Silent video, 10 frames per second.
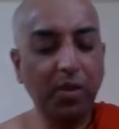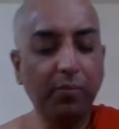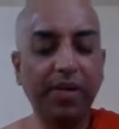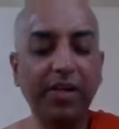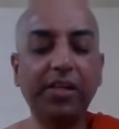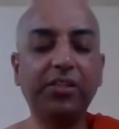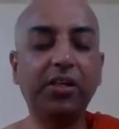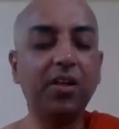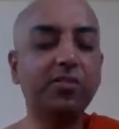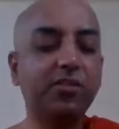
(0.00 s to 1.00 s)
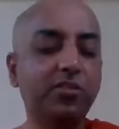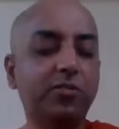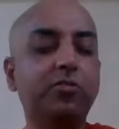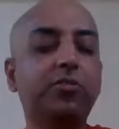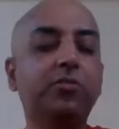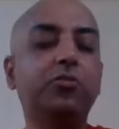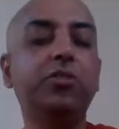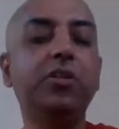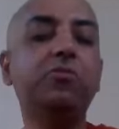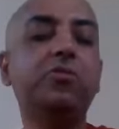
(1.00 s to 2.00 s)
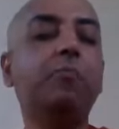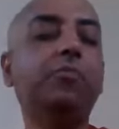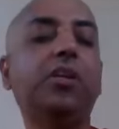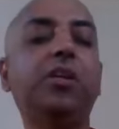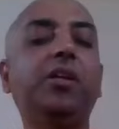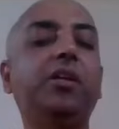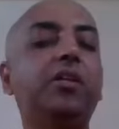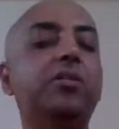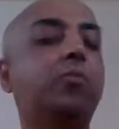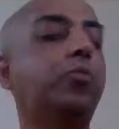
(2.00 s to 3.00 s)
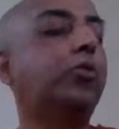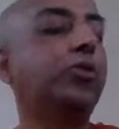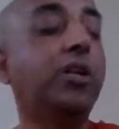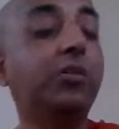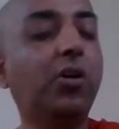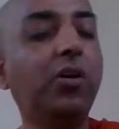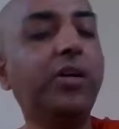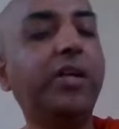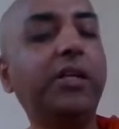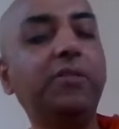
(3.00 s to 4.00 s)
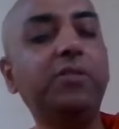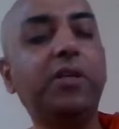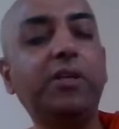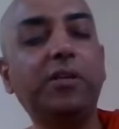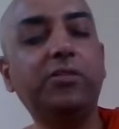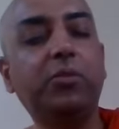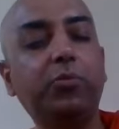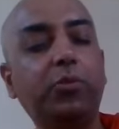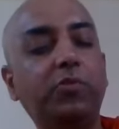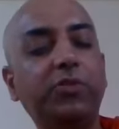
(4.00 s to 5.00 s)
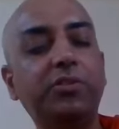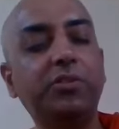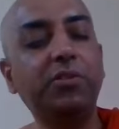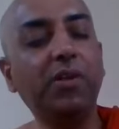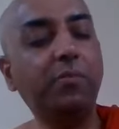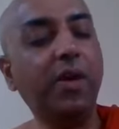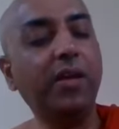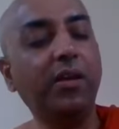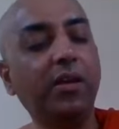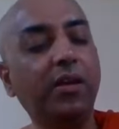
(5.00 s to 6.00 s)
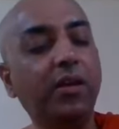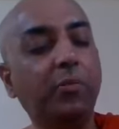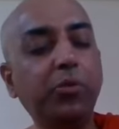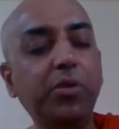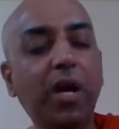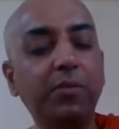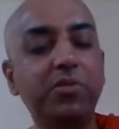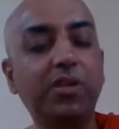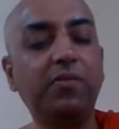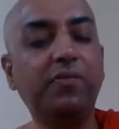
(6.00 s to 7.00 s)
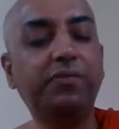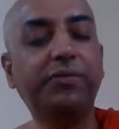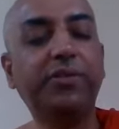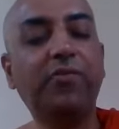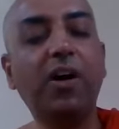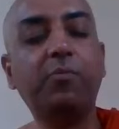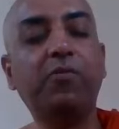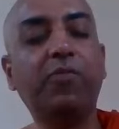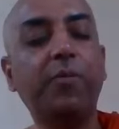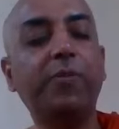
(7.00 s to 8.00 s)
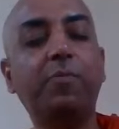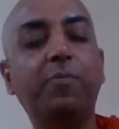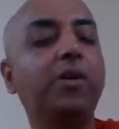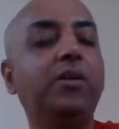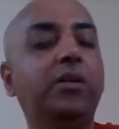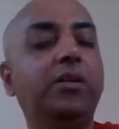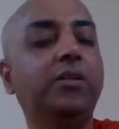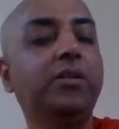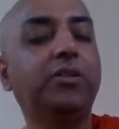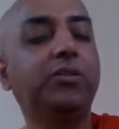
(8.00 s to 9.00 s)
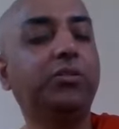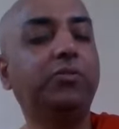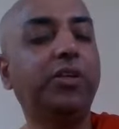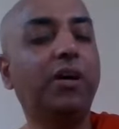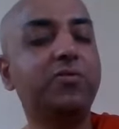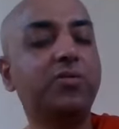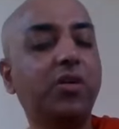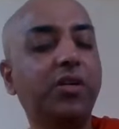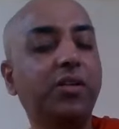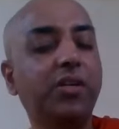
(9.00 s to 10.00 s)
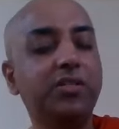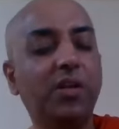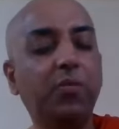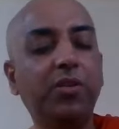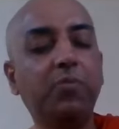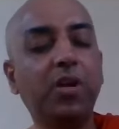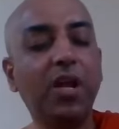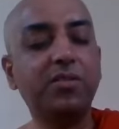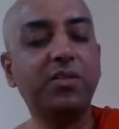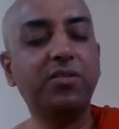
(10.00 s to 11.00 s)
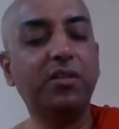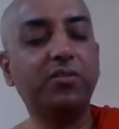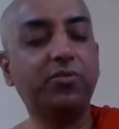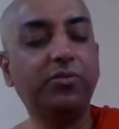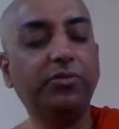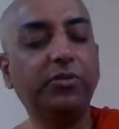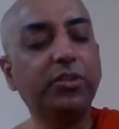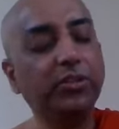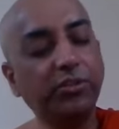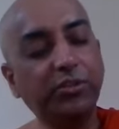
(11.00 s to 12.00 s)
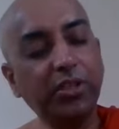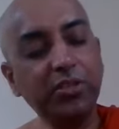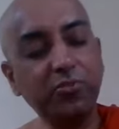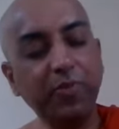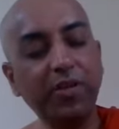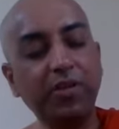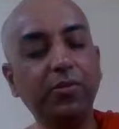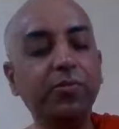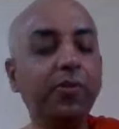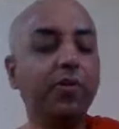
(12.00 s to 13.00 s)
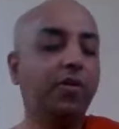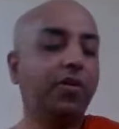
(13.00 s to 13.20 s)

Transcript: meditation classes, to give some theoretical support, an authoritative theoretical support, which is given by Buddha himself in the form of Abhidhamma. So we have started these Abhidhamma classes also, just to make you